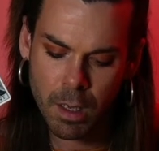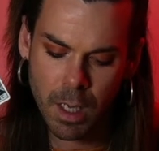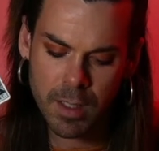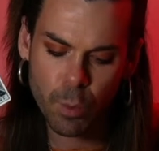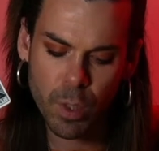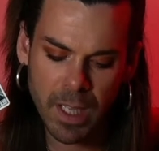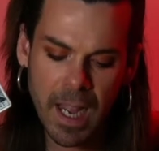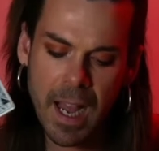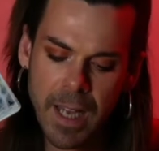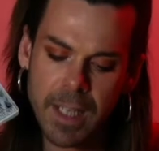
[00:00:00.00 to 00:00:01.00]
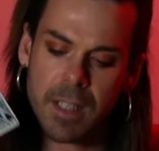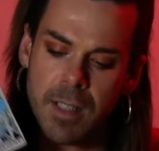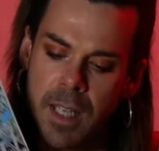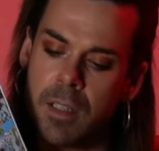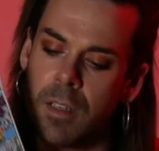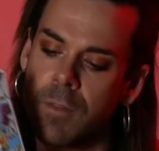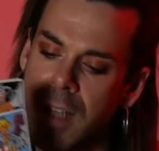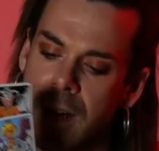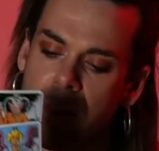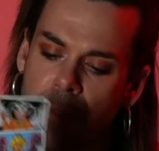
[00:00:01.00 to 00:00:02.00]
It's a really hearty sense of
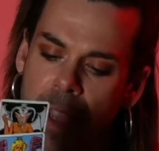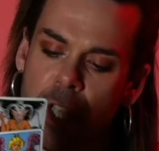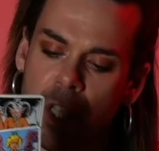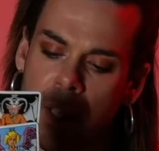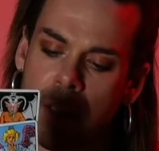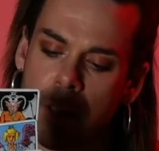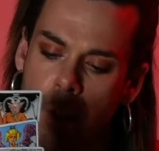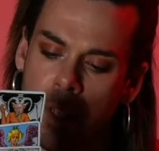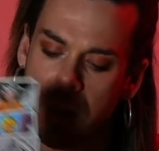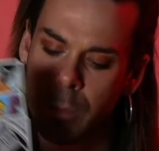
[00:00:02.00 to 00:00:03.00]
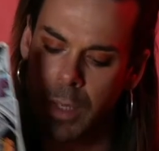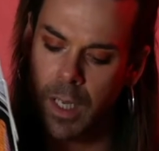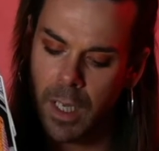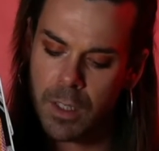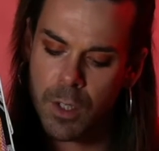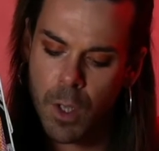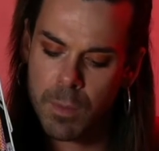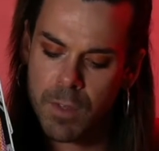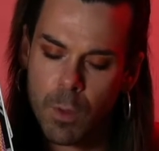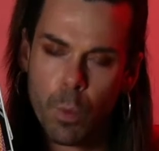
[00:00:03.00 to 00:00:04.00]
satisfaction there's going to be in
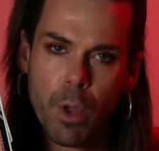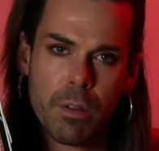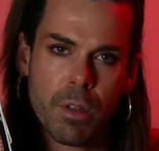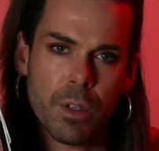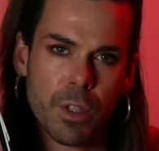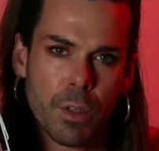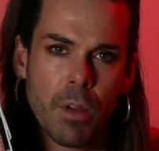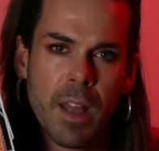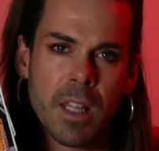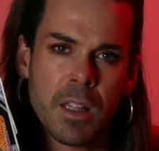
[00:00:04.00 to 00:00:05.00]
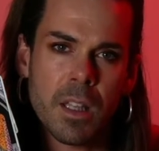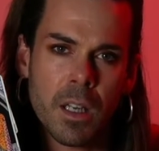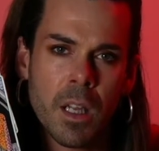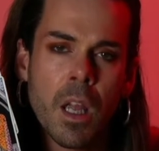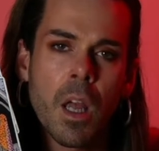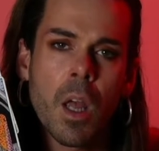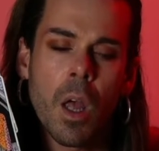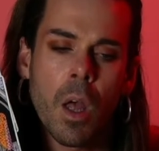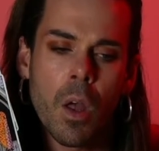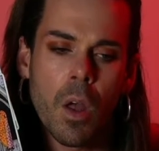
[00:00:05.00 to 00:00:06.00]
terms of the work that you do. I think that
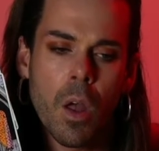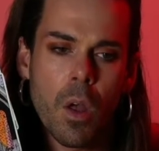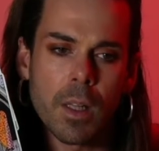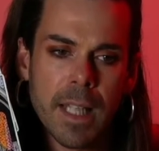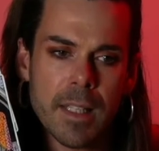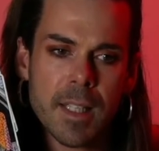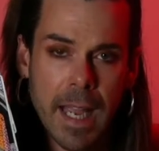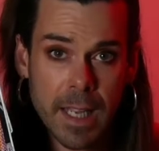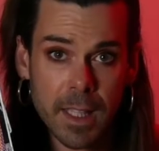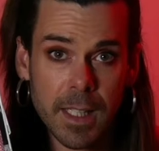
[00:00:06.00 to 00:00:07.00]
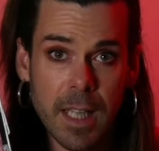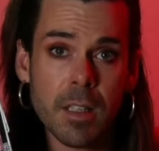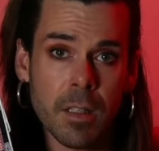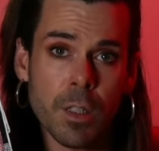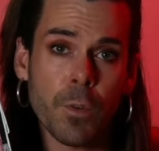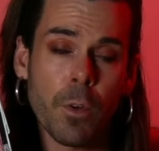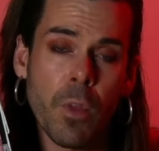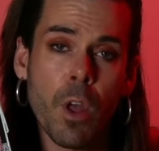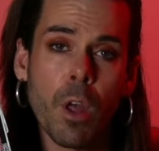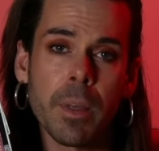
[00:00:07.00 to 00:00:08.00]
let's take the lessons from
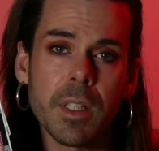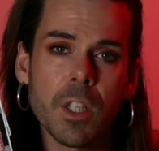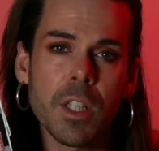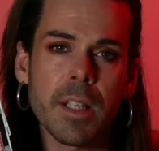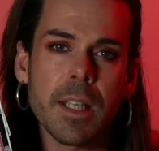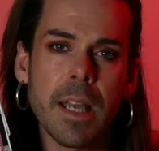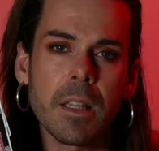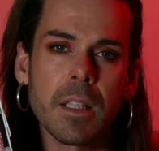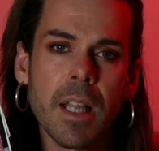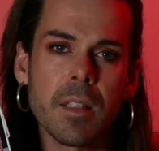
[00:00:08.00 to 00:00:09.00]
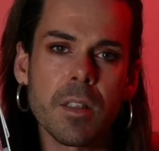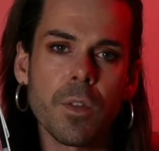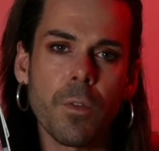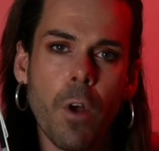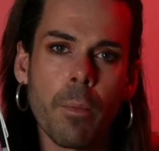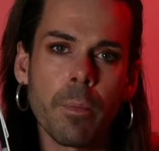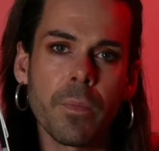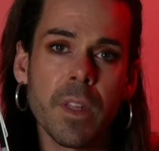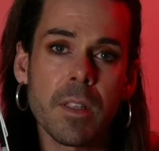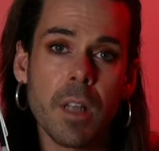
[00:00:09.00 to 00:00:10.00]
the hermitage. Let's take the lessons from
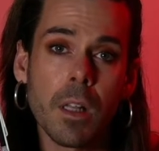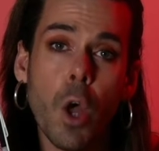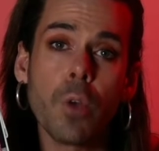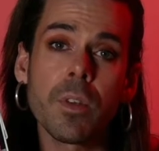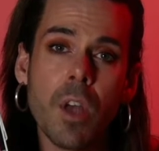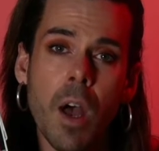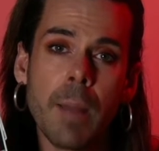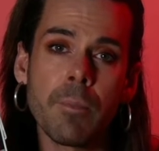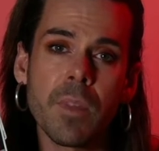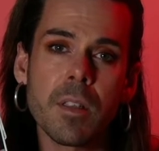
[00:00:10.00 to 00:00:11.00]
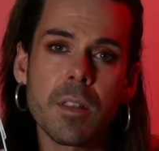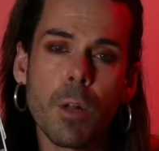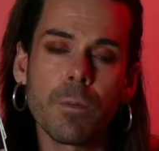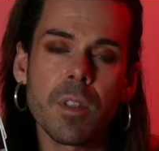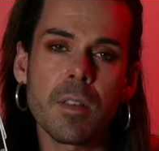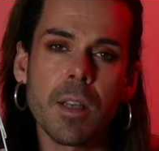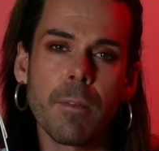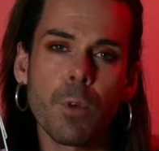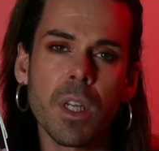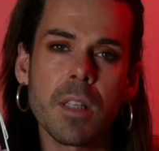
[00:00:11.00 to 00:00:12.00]
this alone time, this
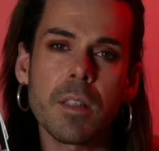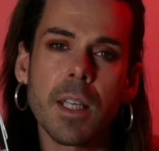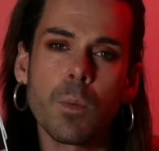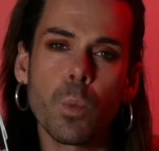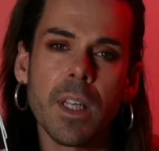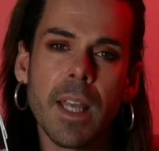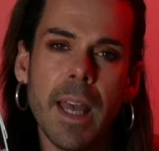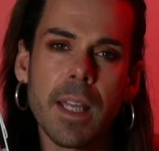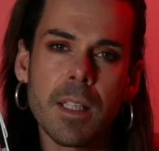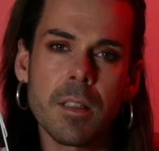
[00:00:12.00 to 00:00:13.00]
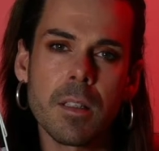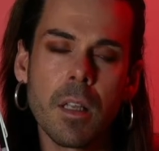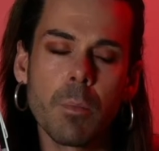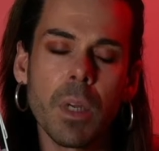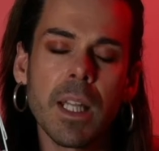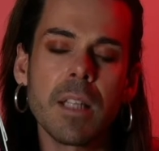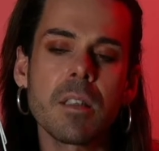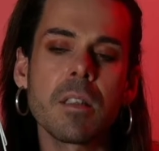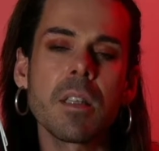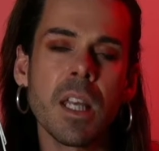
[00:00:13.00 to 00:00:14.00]
self-discovery, this inward gaze. But
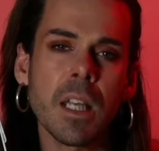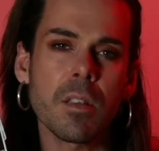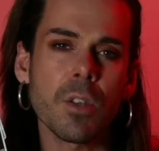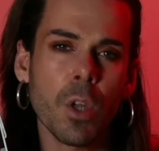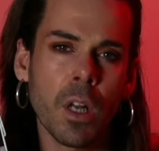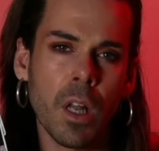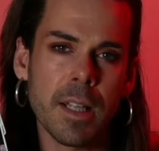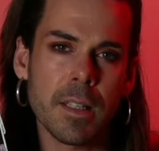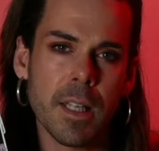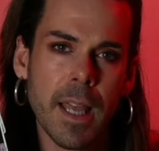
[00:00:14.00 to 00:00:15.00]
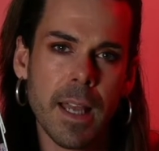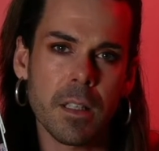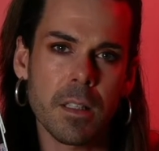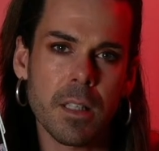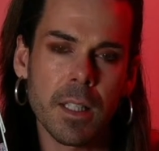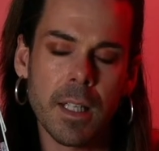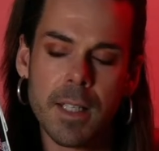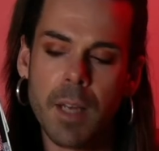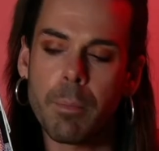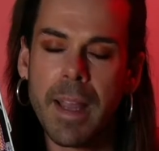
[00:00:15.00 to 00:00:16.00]
let's then externalize the gaze and let's
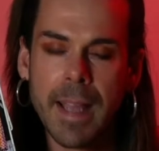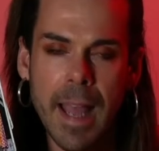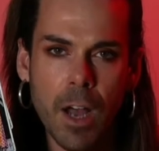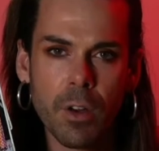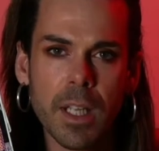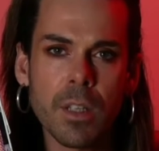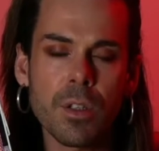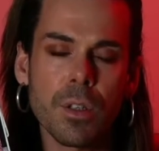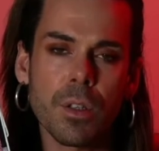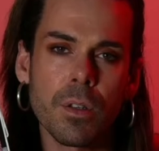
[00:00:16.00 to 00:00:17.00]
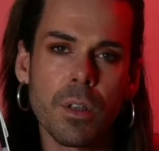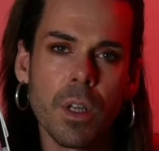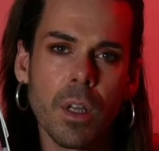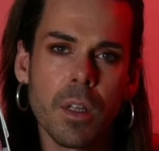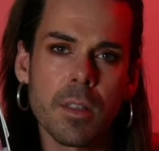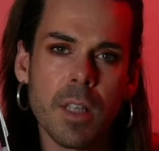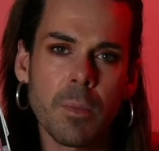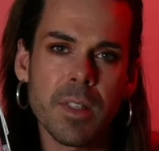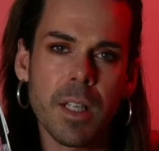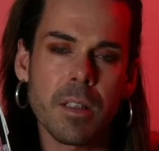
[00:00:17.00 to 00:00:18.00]
get back out into
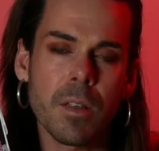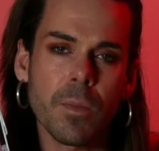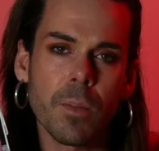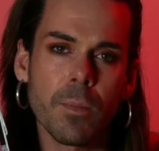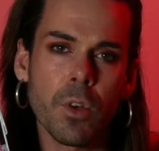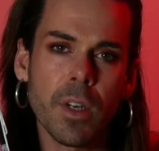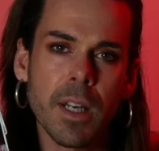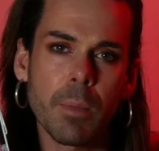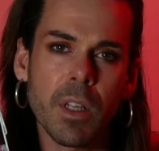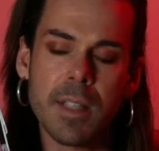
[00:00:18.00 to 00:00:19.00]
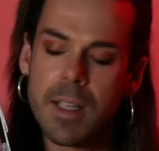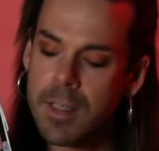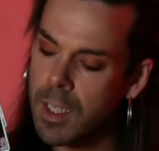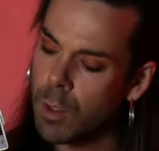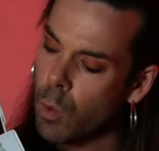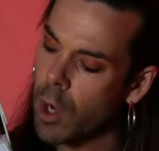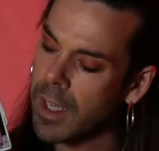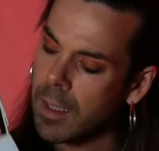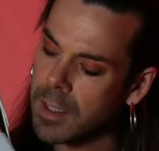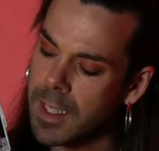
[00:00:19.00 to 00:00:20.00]
some sense of community, because I see you
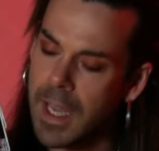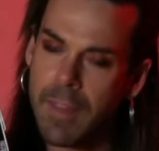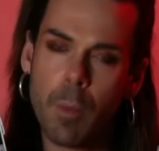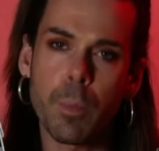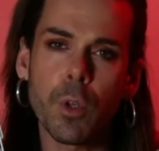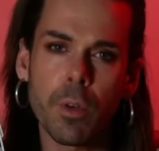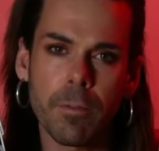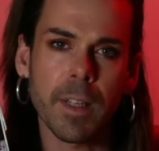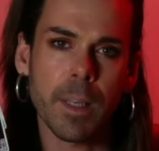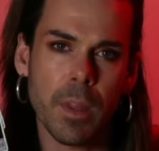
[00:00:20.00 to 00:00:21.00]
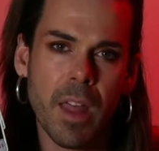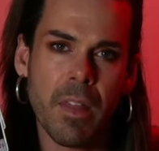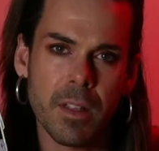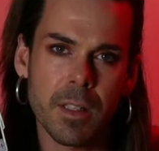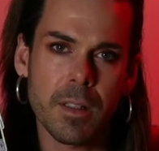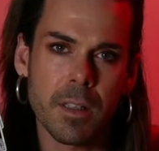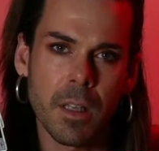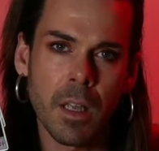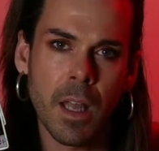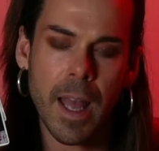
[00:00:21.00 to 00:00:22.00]
working together beautifully with others,
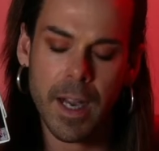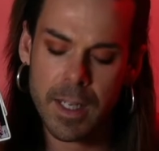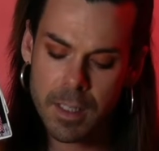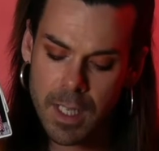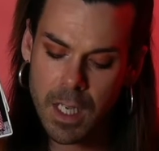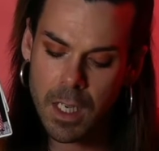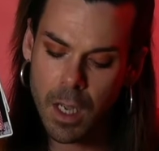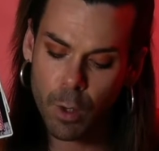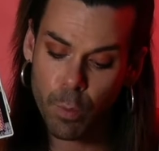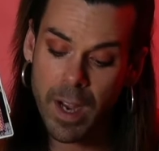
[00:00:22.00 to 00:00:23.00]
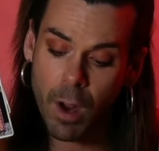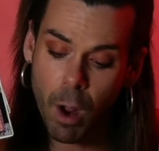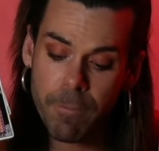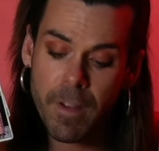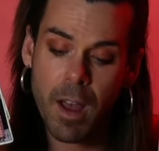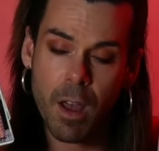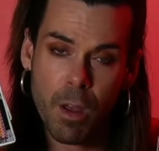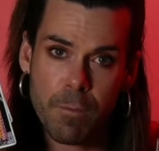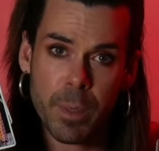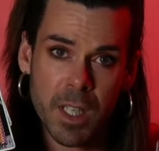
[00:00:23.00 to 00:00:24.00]
and I see a great offer
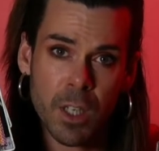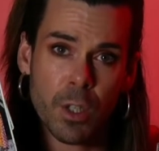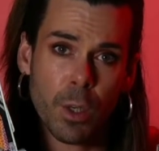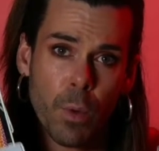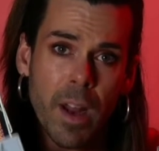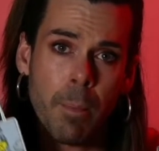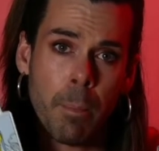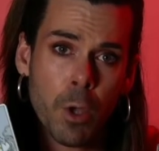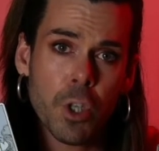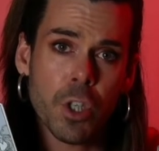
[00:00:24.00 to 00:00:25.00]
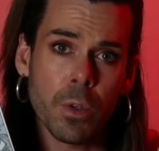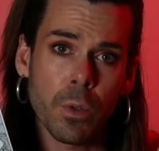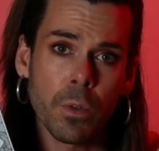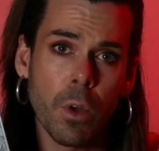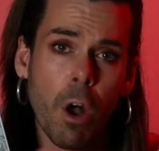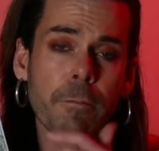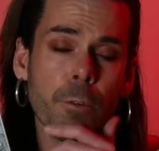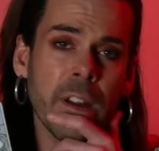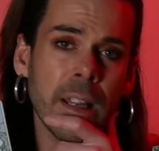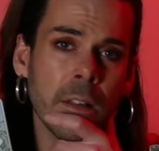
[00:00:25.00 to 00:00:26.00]
of potential, a great emotional
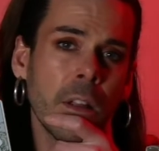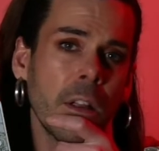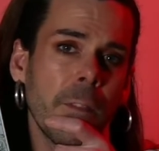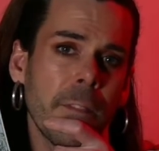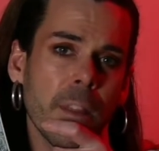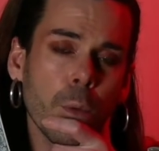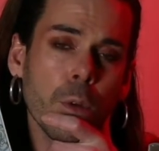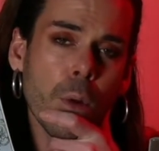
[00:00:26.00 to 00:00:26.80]
offering that will